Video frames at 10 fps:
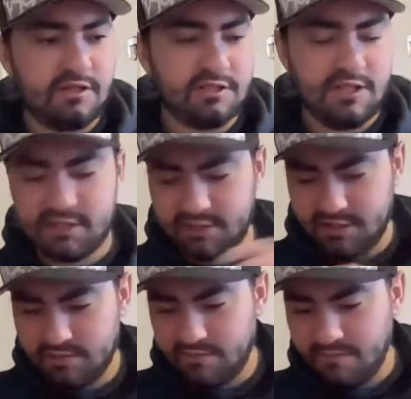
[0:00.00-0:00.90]
So let's
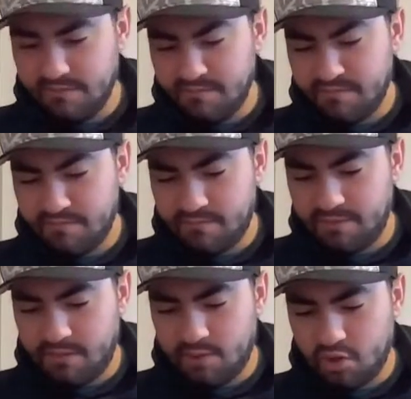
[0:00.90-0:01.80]
attach this
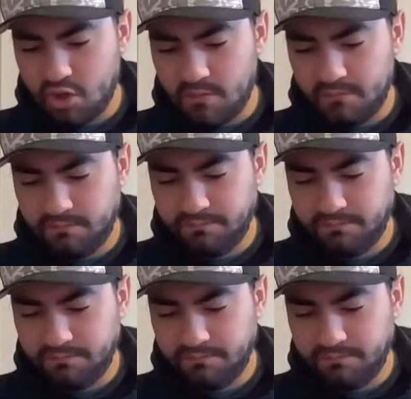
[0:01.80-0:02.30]
pupper.